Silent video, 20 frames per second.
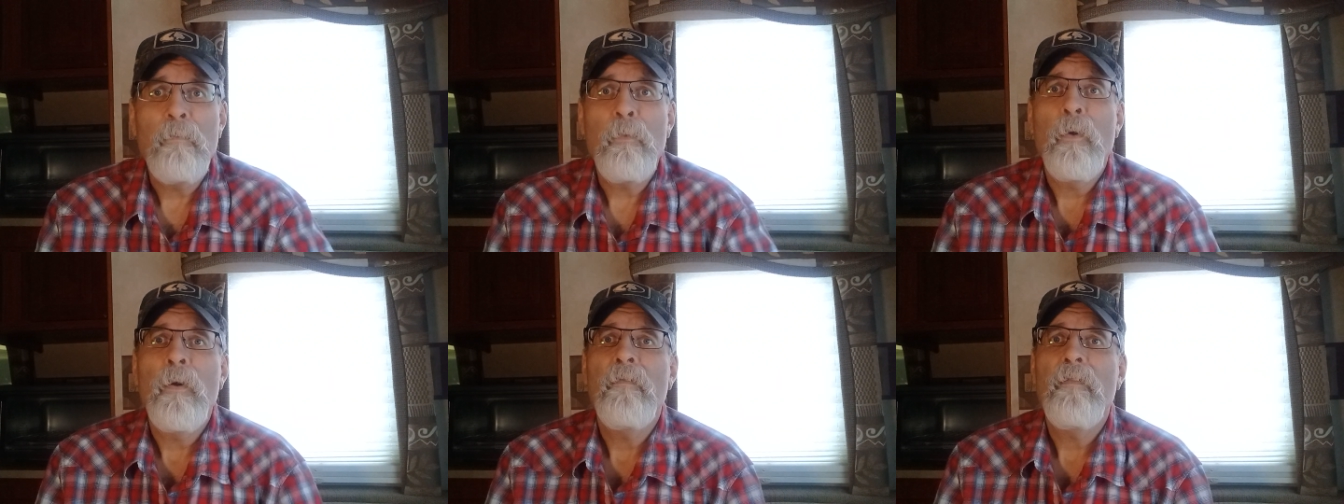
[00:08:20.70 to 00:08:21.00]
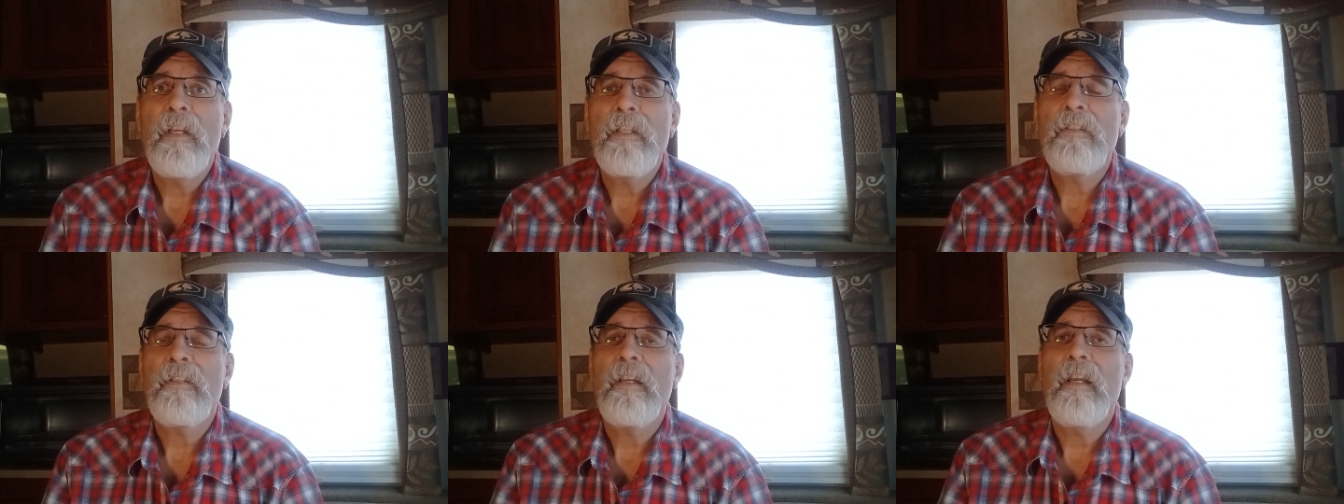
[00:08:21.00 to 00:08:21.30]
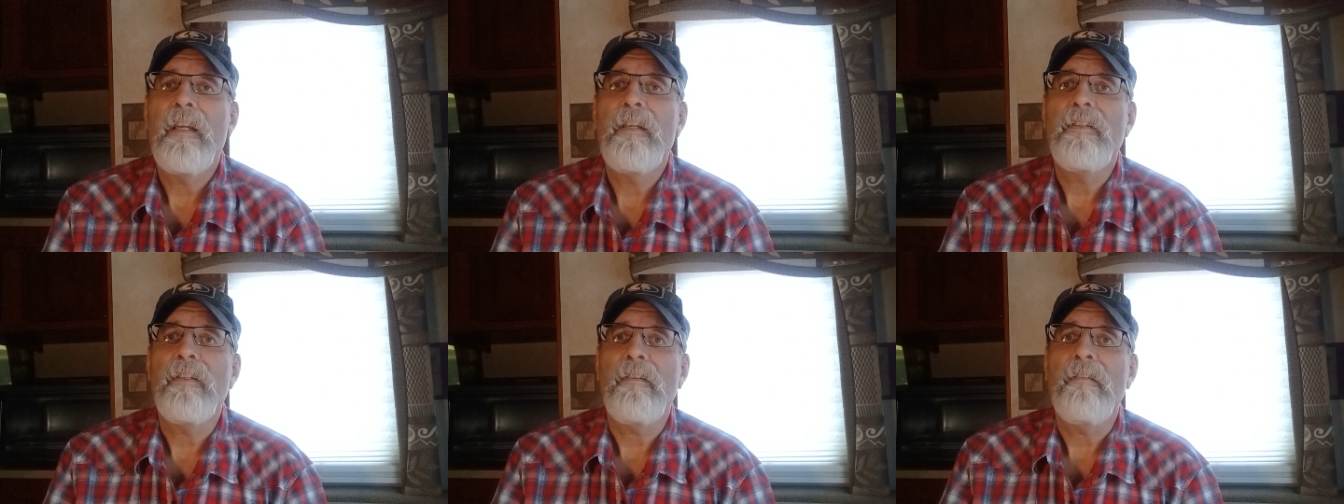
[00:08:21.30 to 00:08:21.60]
more
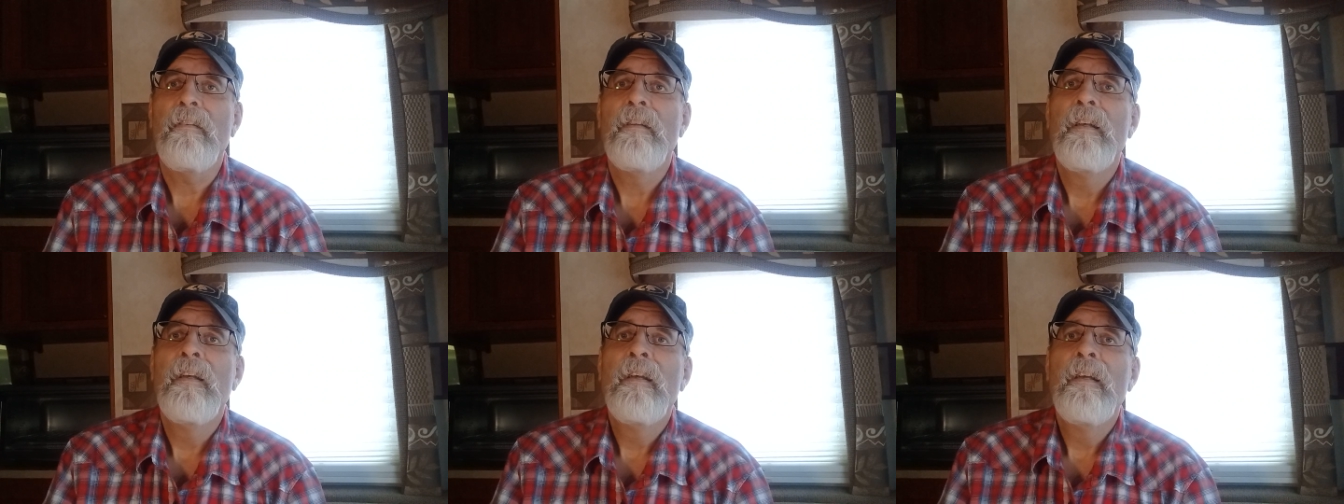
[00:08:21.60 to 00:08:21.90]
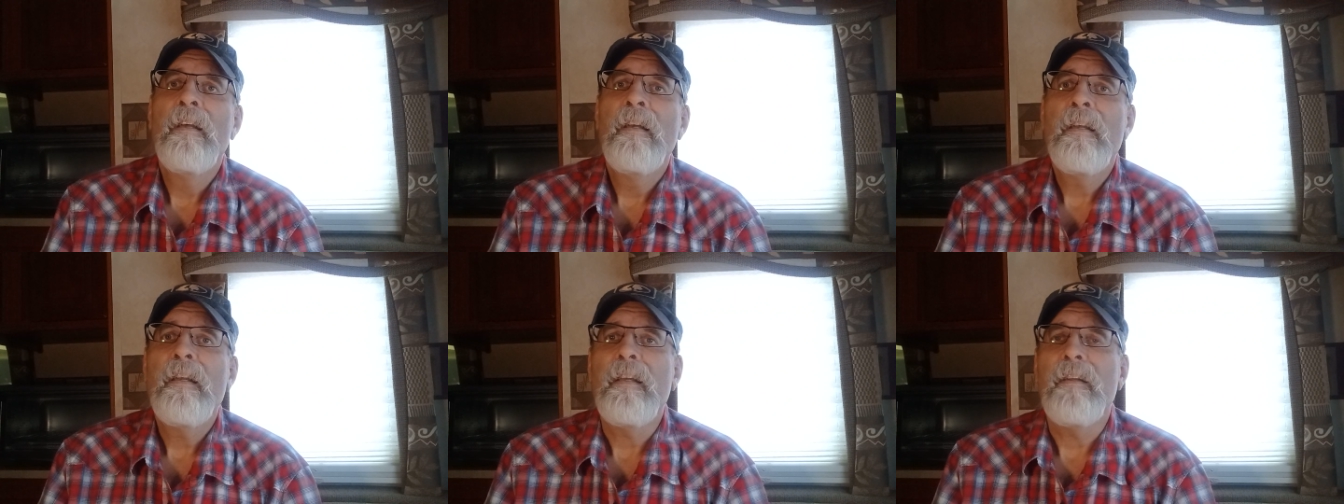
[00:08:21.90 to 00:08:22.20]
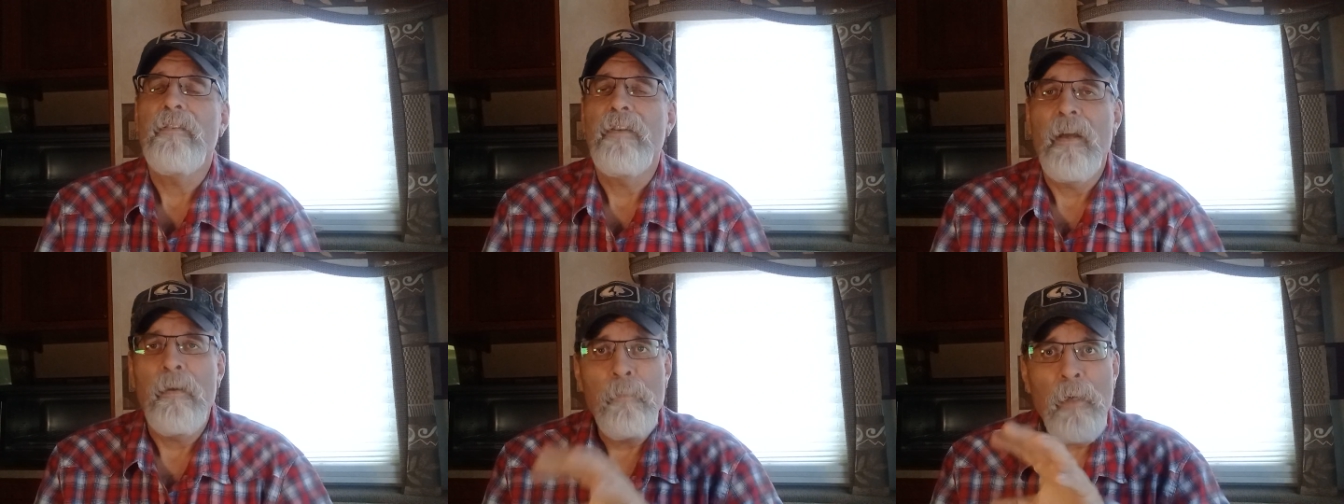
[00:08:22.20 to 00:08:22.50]
investigation.
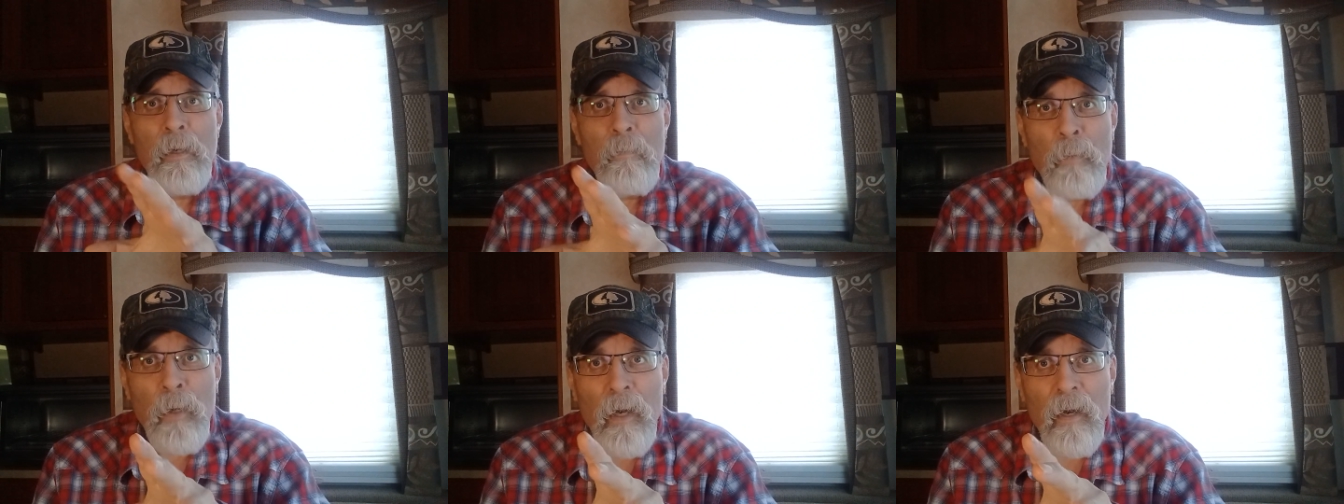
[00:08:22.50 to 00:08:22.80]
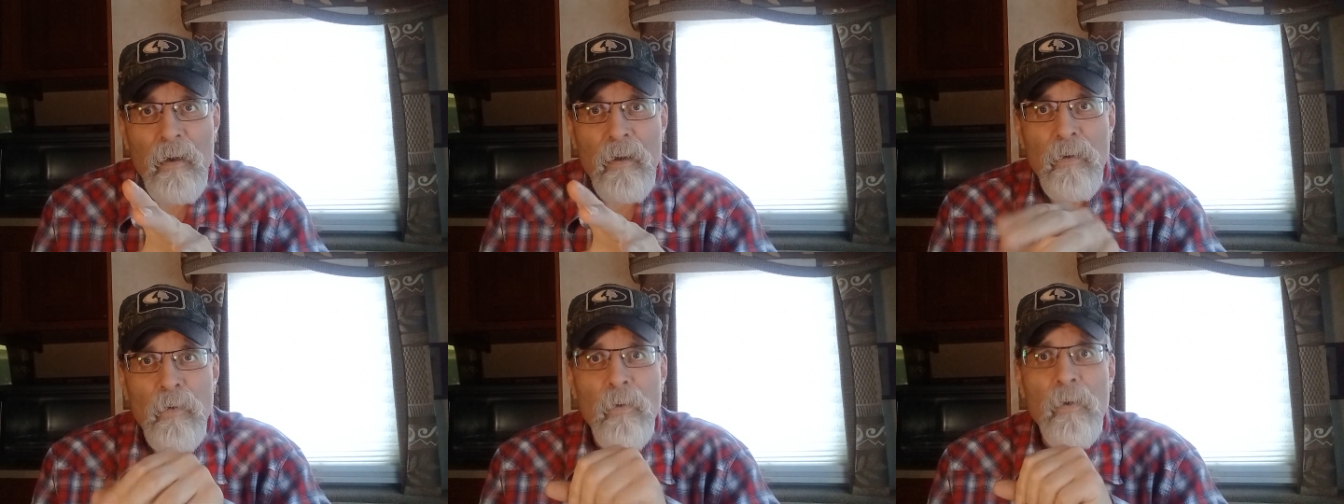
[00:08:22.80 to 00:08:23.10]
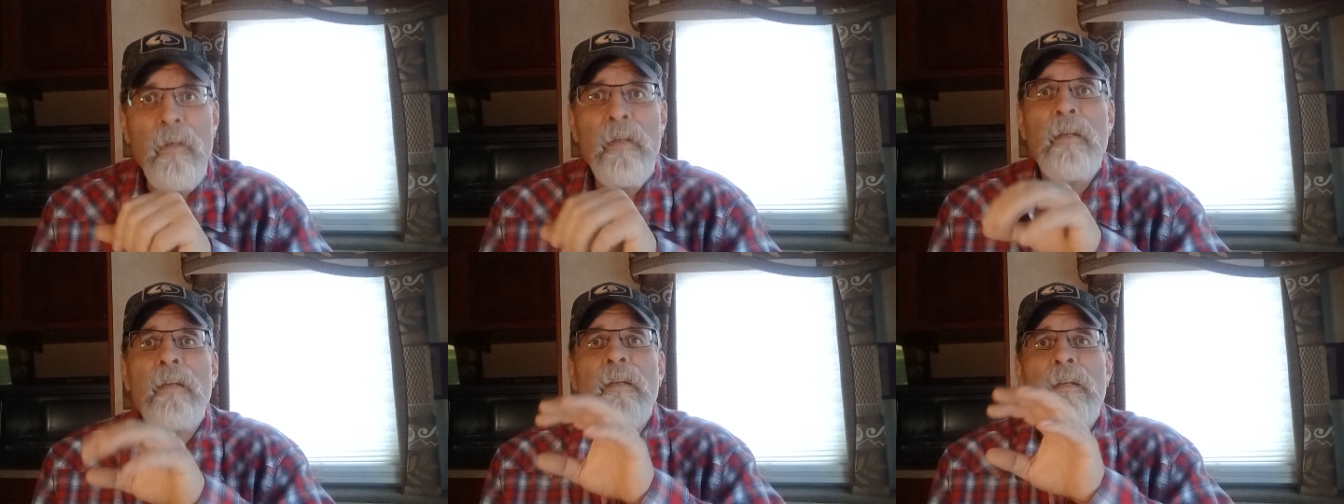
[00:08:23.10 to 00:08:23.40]
Not being paranoid.